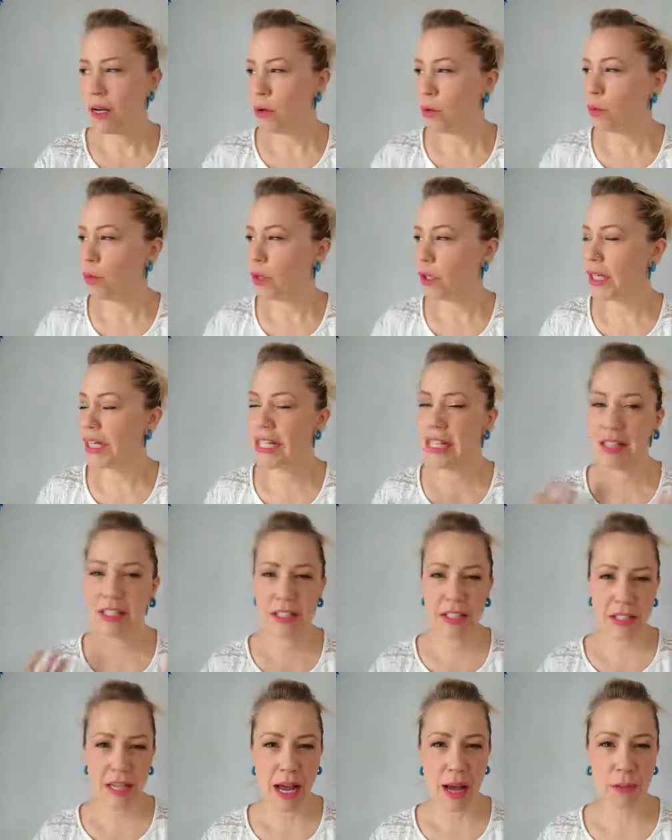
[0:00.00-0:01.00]
we're in the
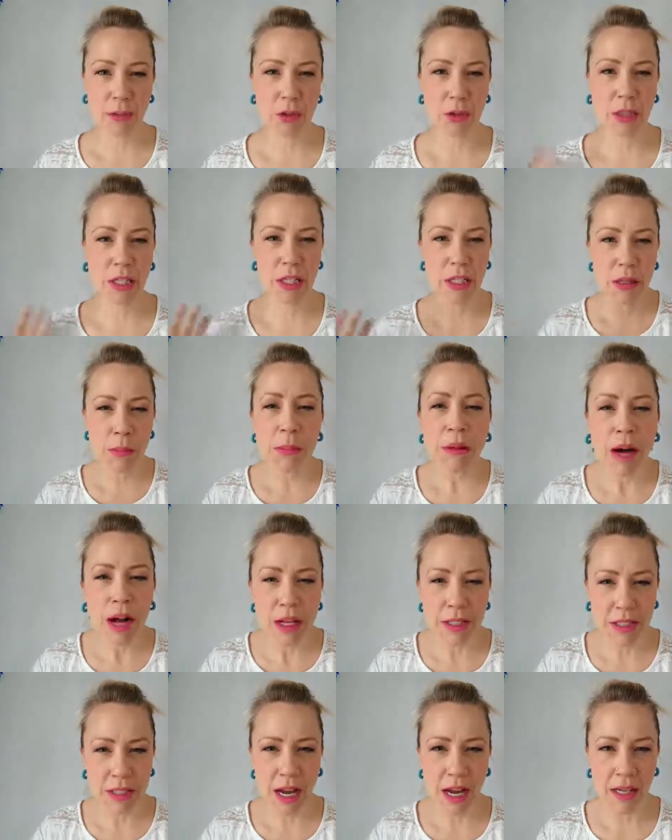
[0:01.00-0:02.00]
steps, we're in the
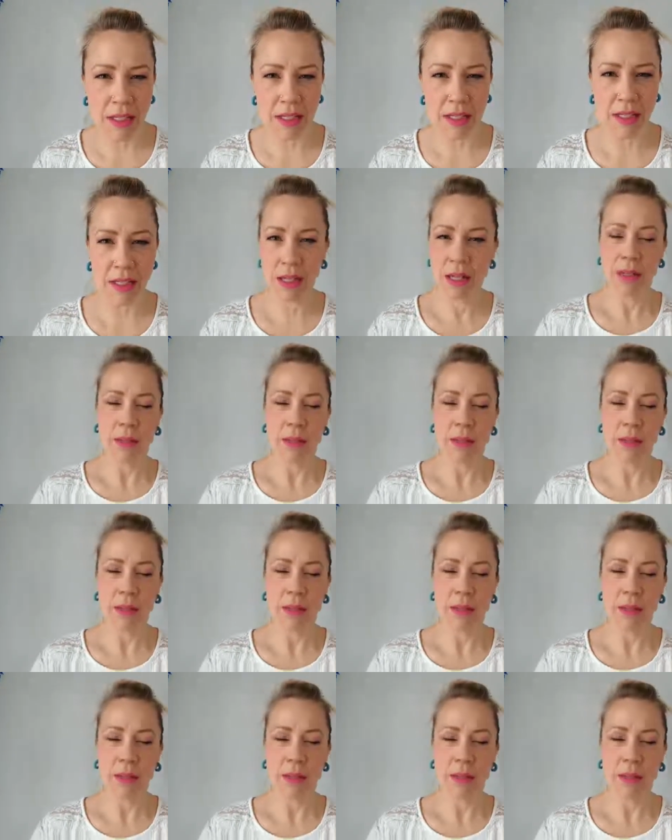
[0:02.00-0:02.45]
process,